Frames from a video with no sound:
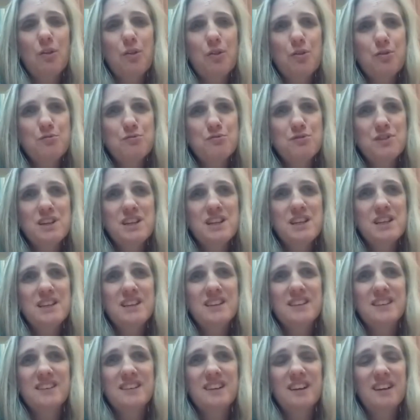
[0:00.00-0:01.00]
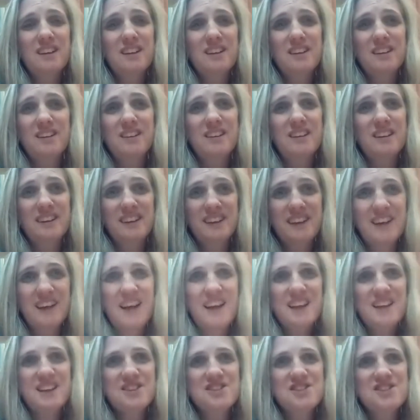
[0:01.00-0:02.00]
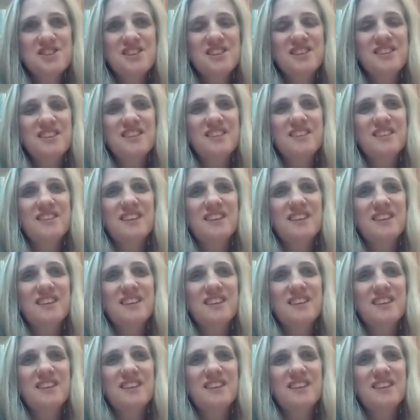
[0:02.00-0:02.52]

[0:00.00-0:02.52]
three occasions,